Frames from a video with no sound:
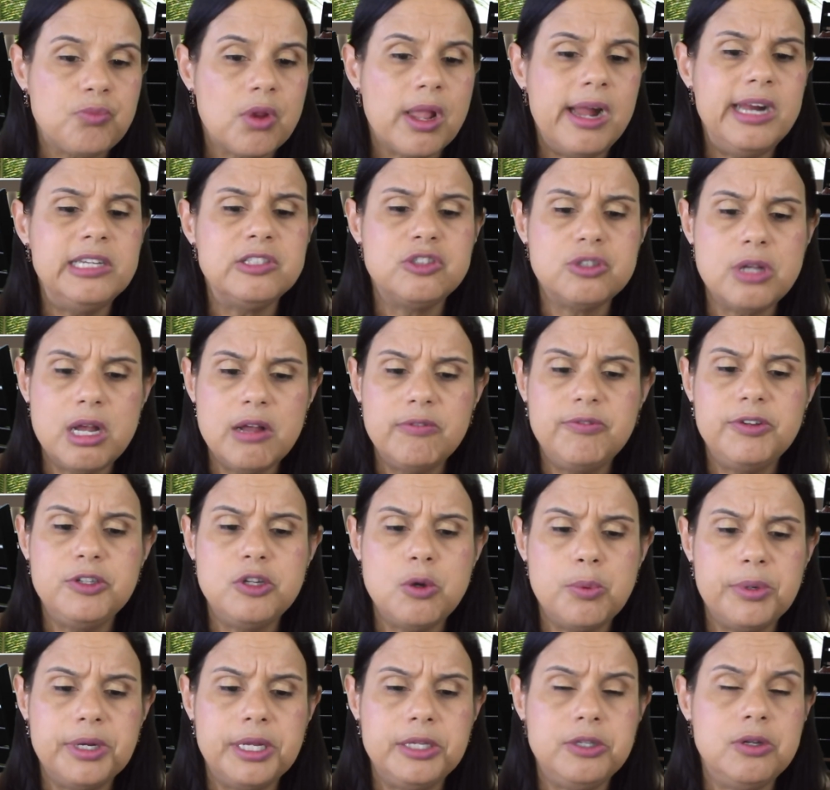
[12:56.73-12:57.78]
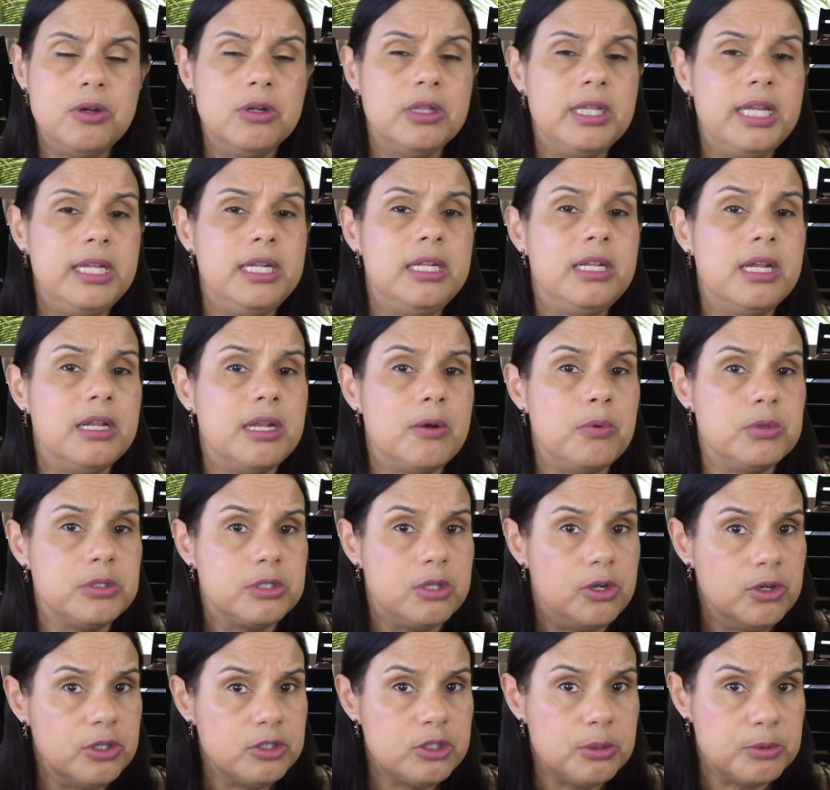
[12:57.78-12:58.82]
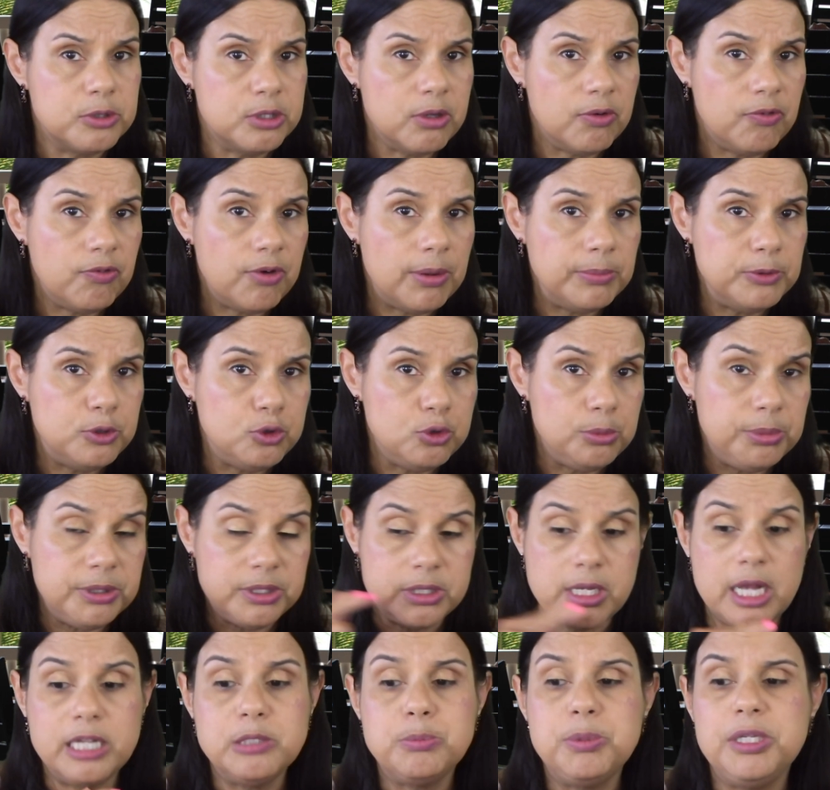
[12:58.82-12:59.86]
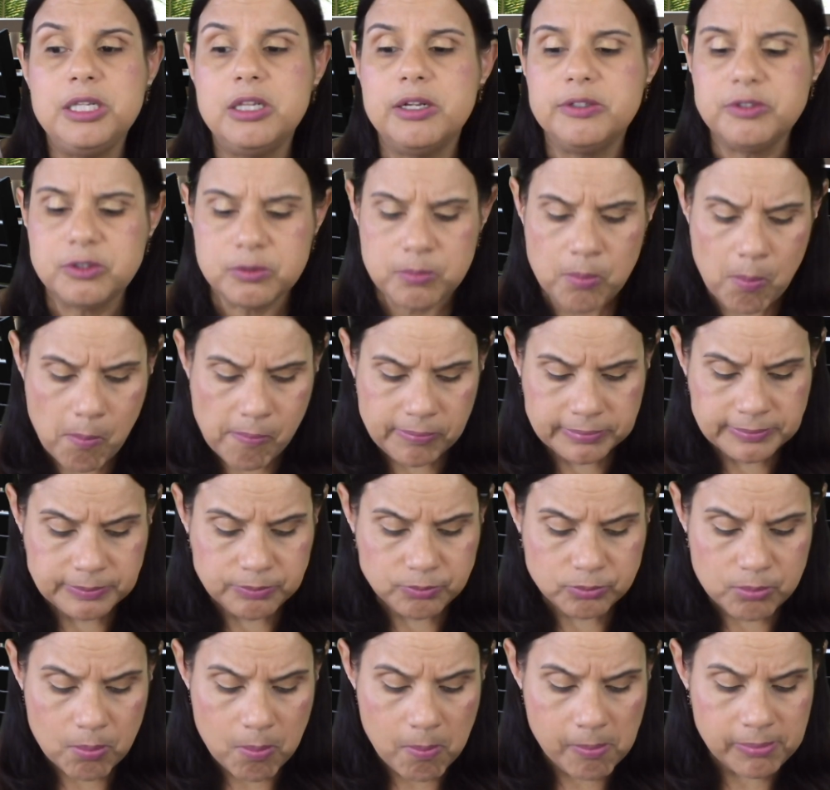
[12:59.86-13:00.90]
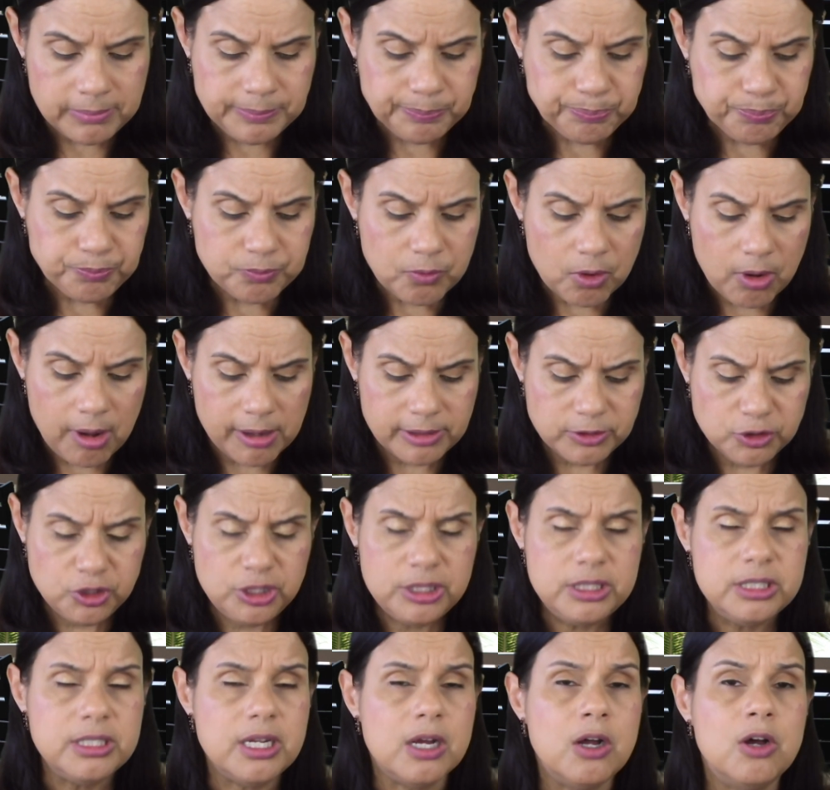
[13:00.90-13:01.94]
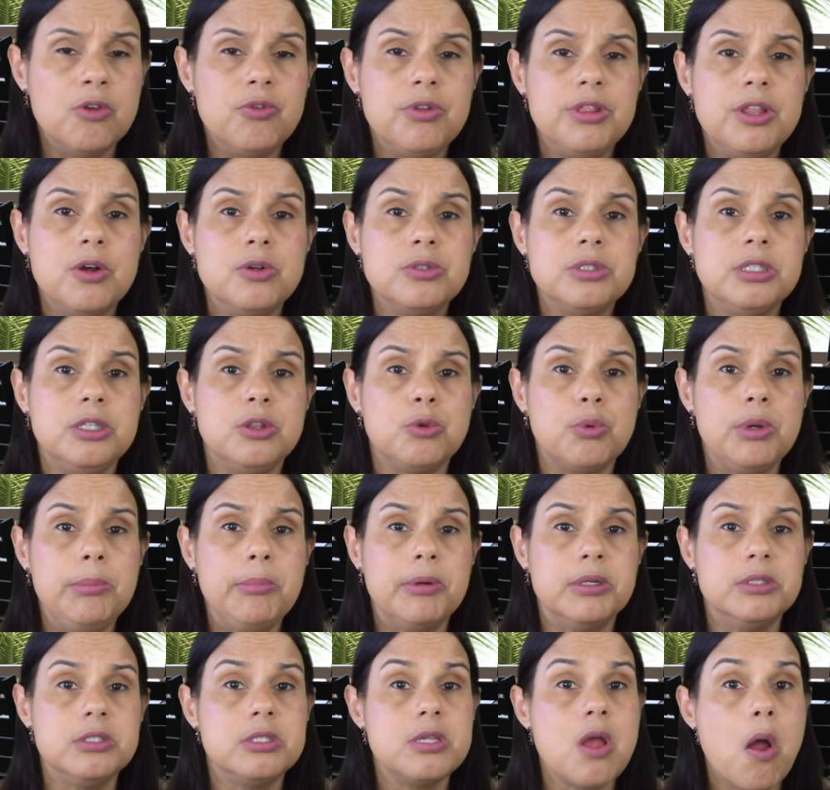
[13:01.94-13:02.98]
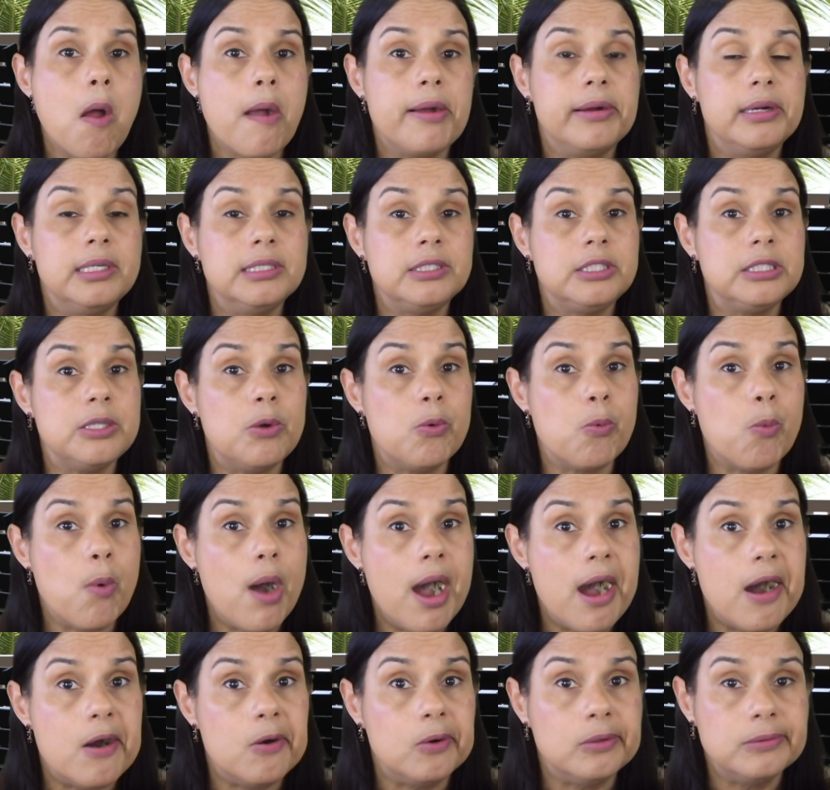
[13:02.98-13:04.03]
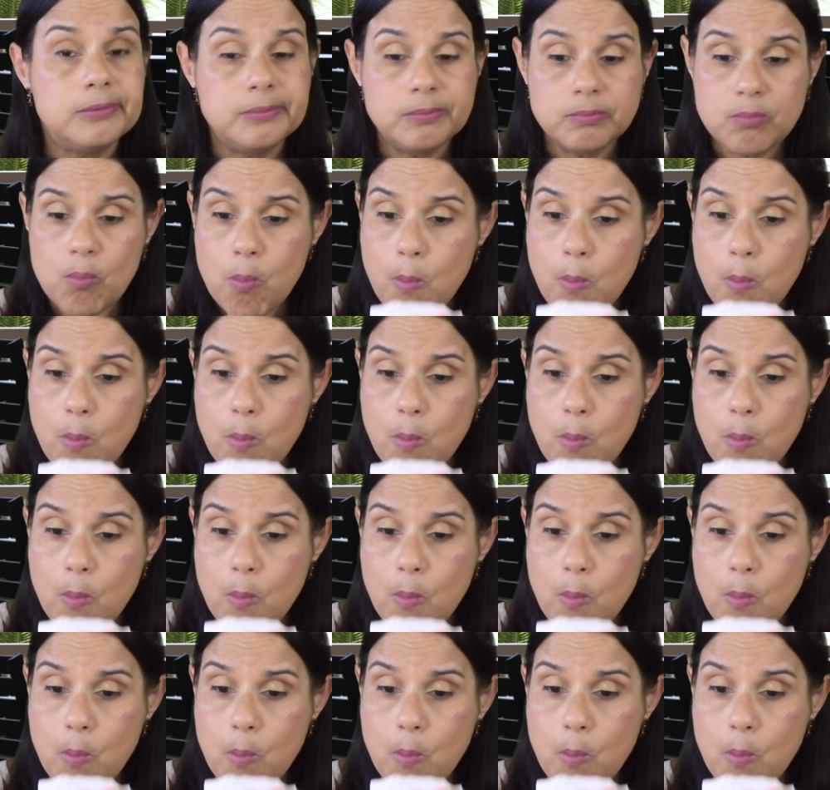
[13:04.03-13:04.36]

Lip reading: I saw a video with a young lady that I was learning some stuff from too, besides Bilo's. She did 100,000 in 3 months. I said, wow.